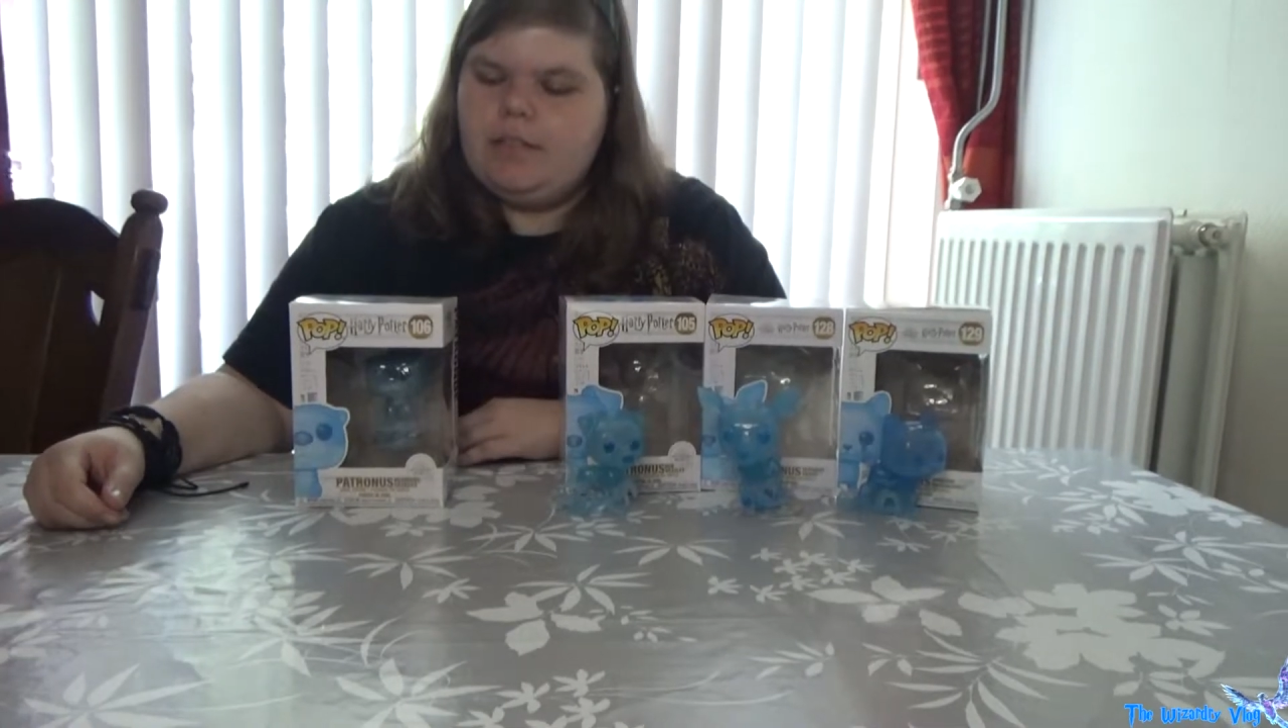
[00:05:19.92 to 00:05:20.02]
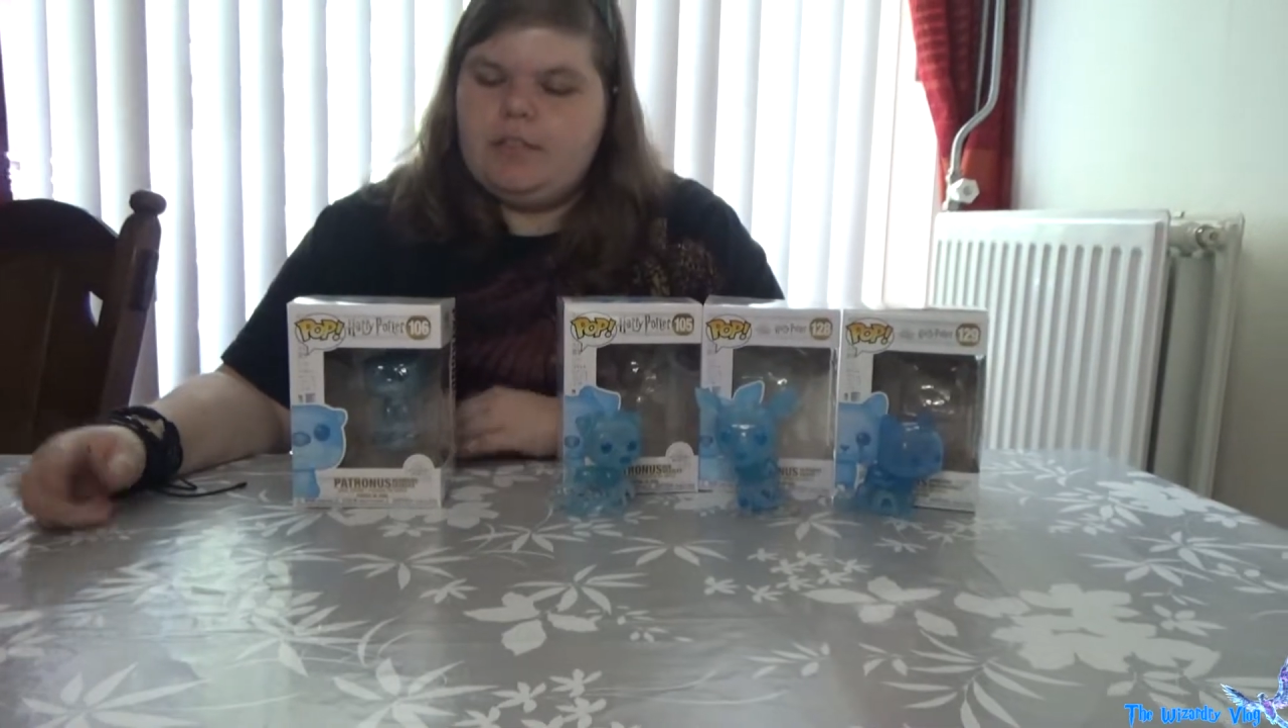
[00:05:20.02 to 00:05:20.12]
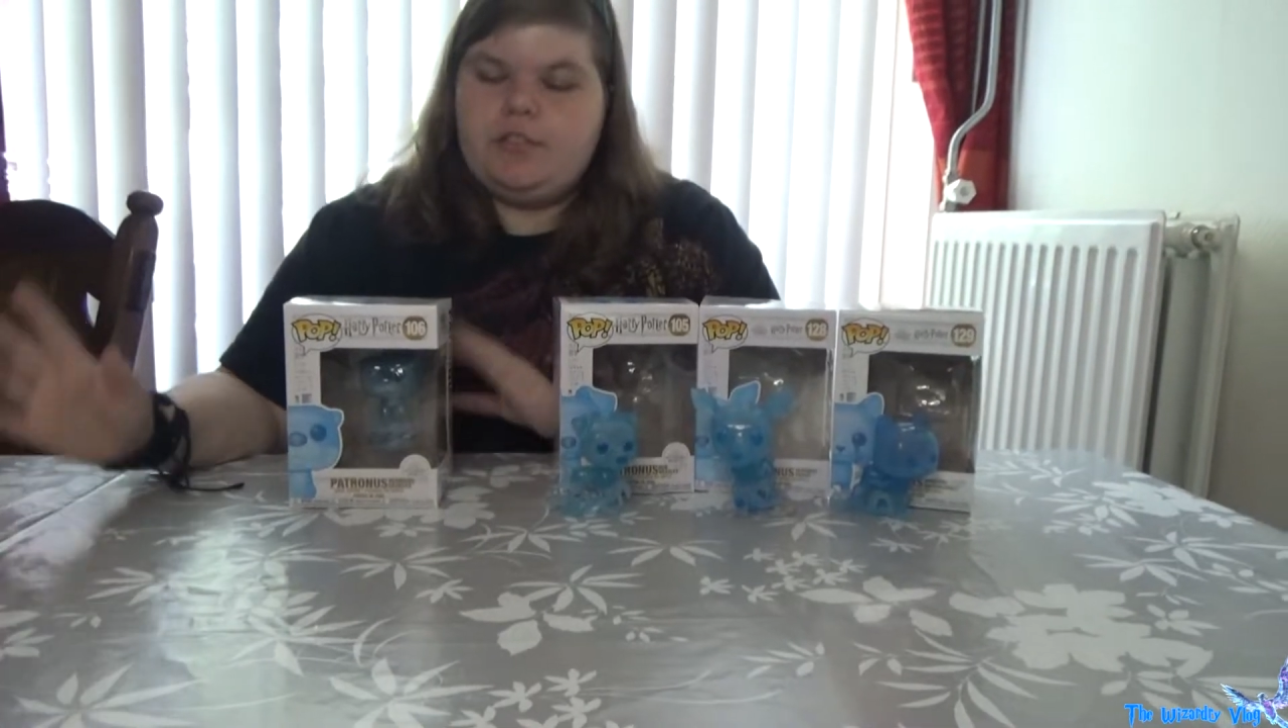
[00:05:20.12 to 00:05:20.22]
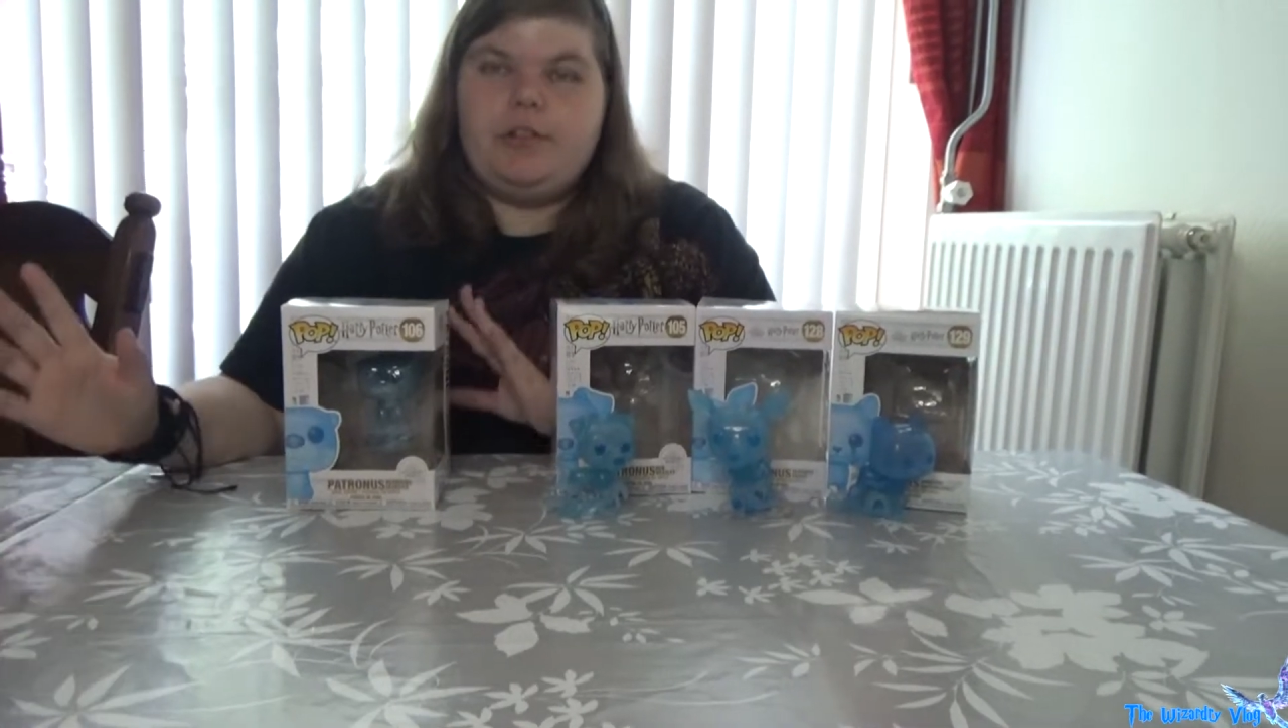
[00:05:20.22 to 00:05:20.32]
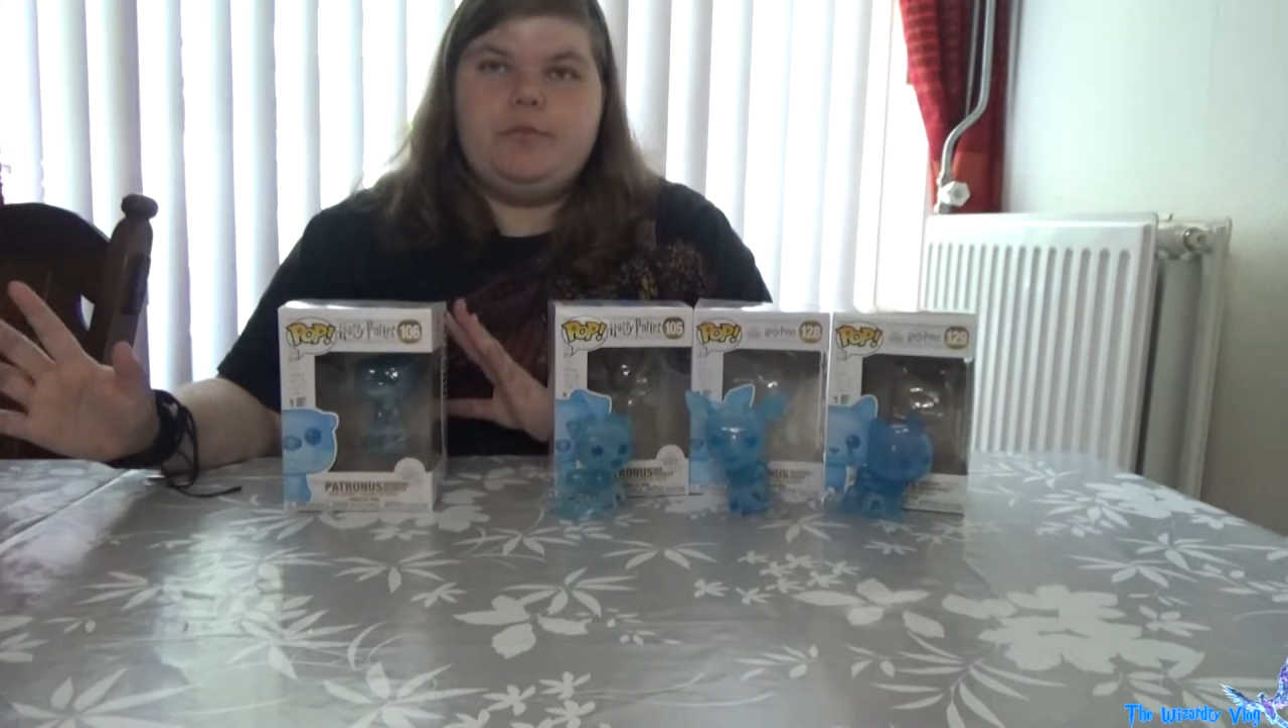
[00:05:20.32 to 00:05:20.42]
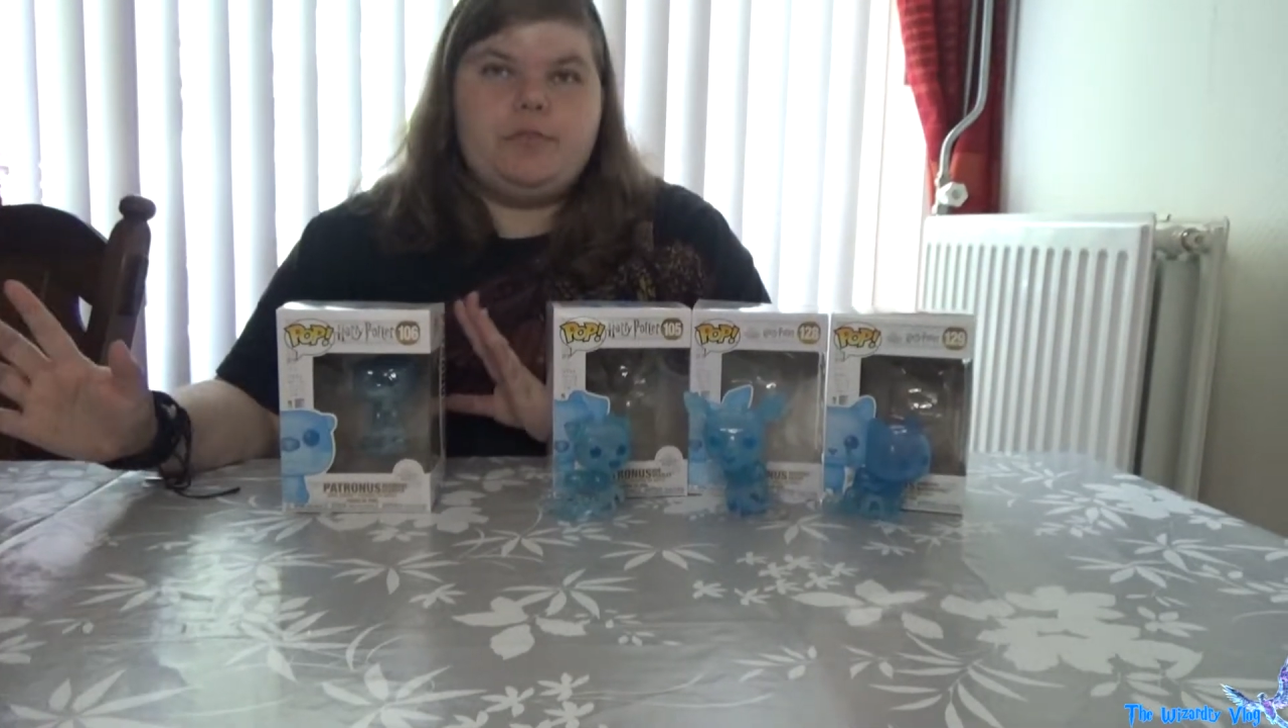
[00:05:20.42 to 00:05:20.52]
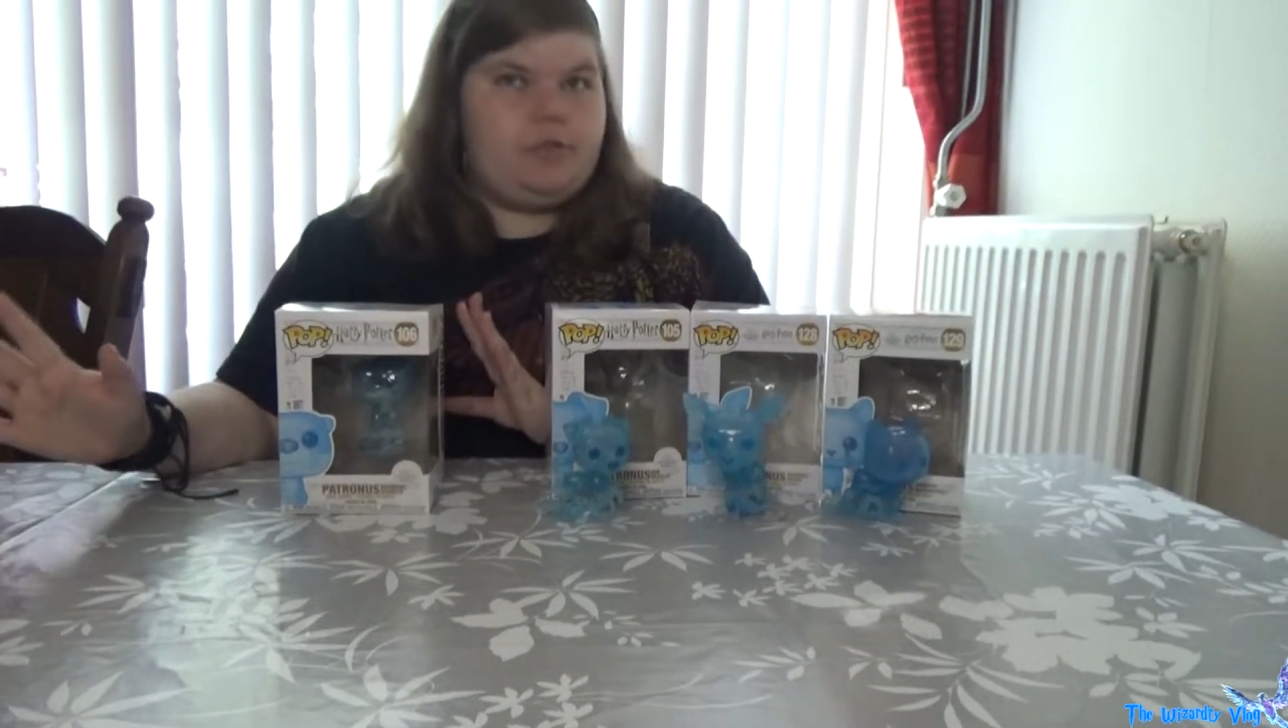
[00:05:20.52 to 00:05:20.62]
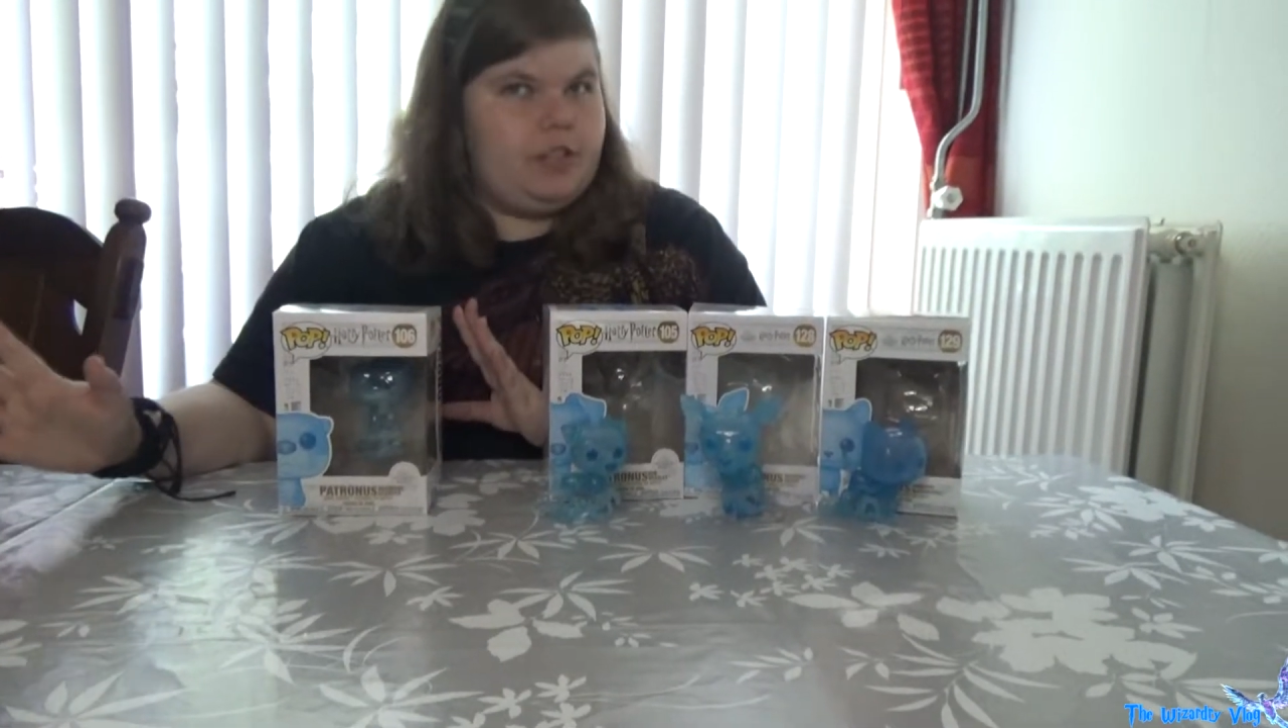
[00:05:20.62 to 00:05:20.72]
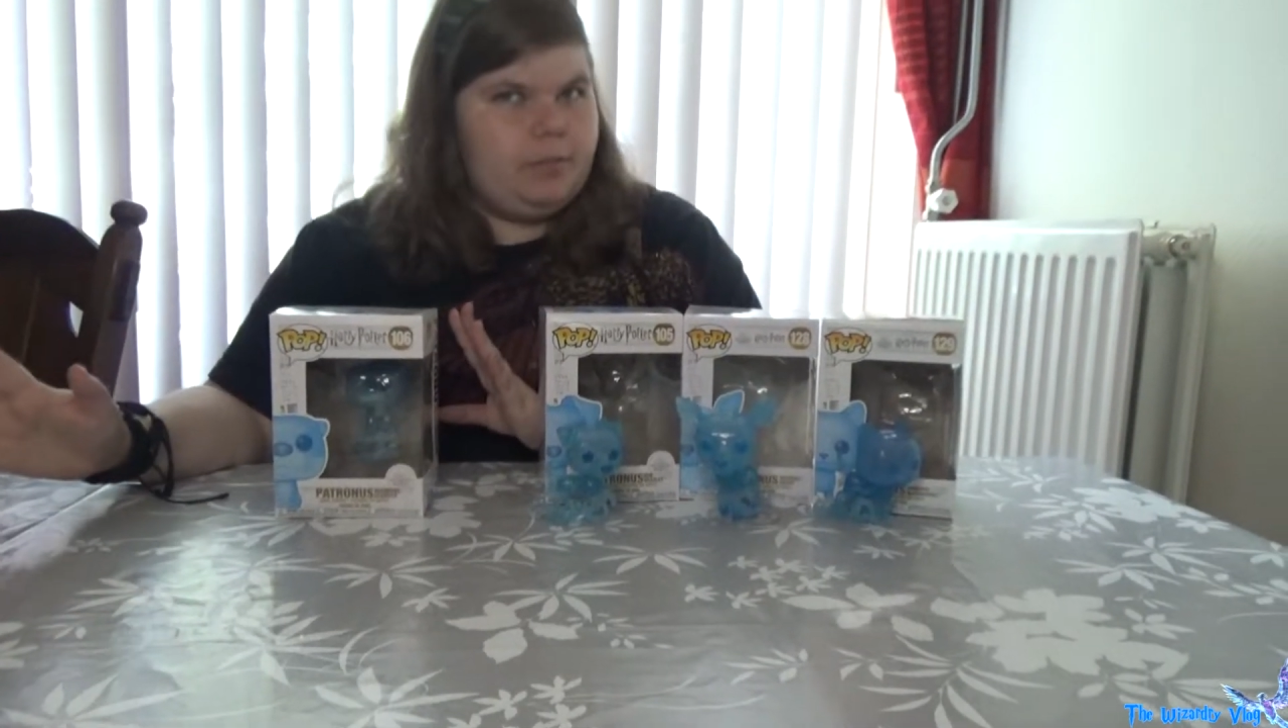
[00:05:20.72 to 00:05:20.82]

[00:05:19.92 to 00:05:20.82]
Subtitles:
So, talking